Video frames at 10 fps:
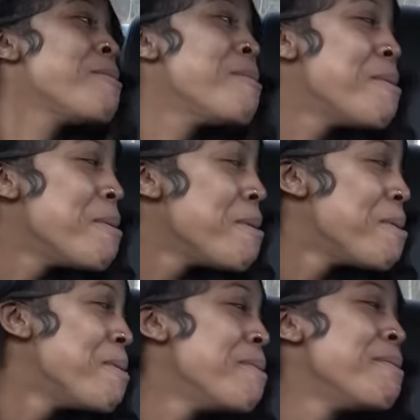
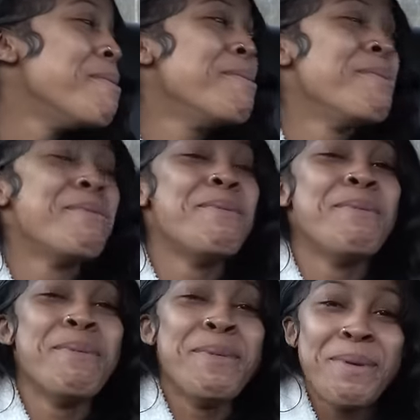
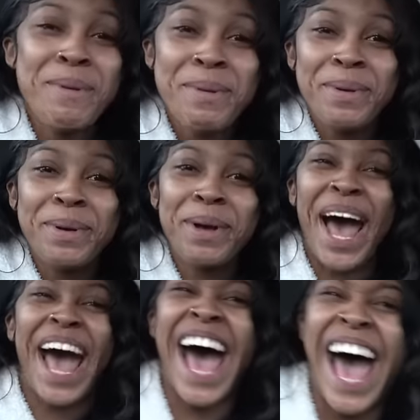
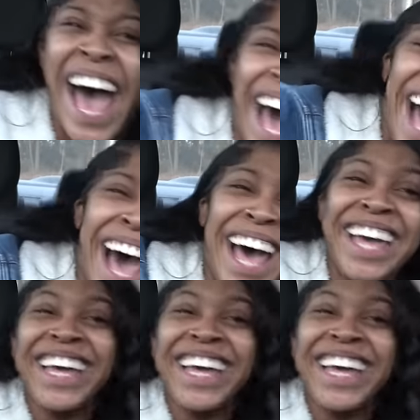This person isn't speaking.